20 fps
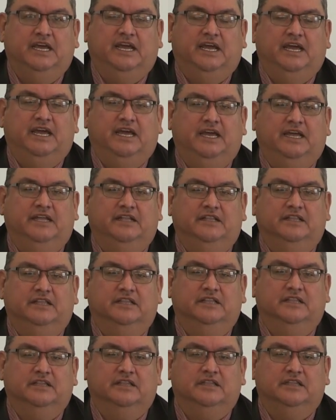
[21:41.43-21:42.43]

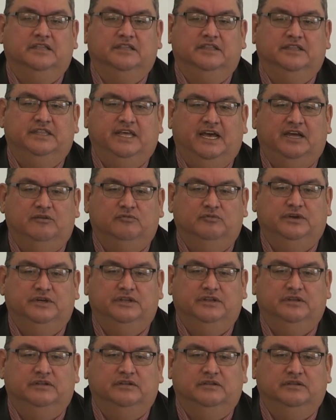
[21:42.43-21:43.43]
and that
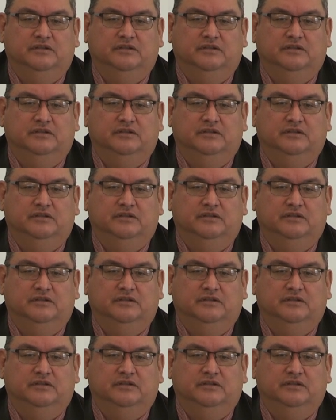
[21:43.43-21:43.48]
would,